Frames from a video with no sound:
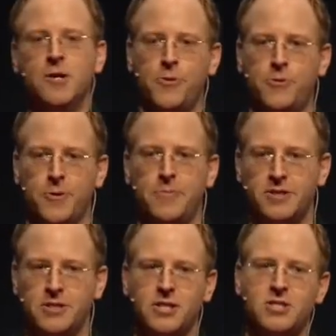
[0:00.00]
with
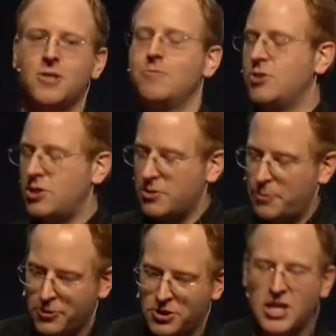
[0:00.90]
third-party systems, to
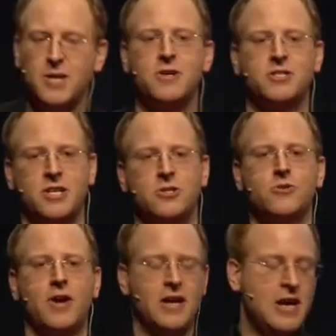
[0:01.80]
deploy schema, to
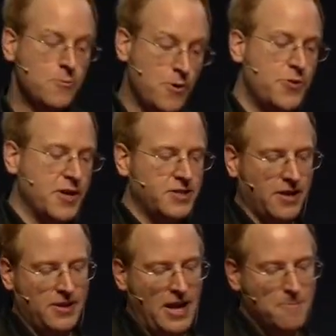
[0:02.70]
integrate with things like
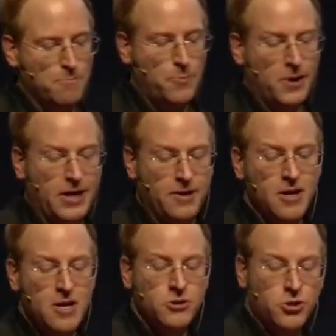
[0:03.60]
the AMP plugin.
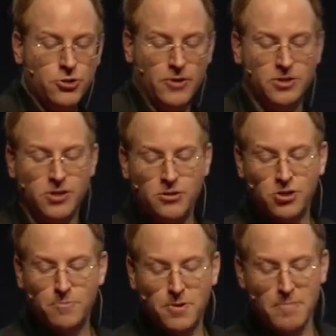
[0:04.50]
Choose your own
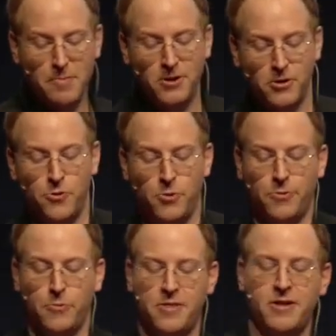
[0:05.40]
solution, but maybe look for one
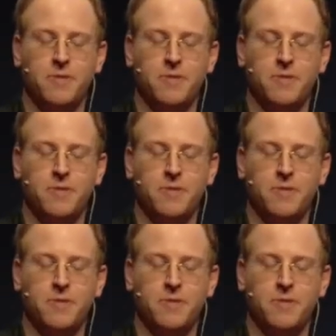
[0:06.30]
where the